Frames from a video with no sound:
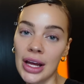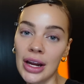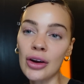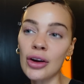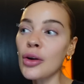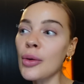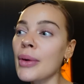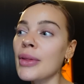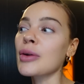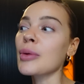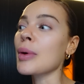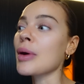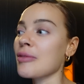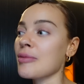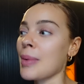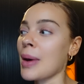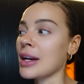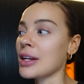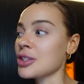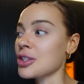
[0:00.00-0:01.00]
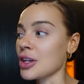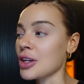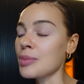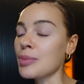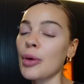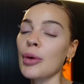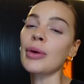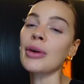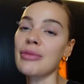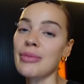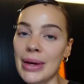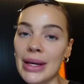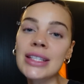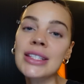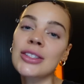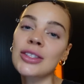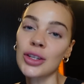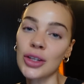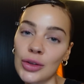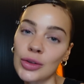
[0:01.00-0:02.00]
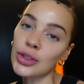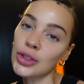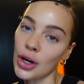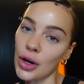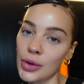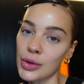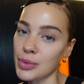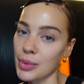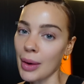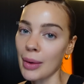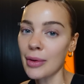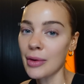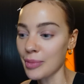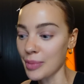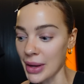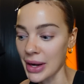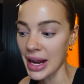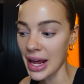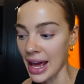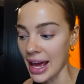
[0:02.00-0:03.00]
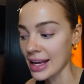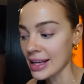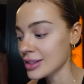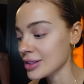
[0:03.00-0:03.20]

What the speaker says: I don't know whether we've mentioned, but we've missed 2 shows while we've been here,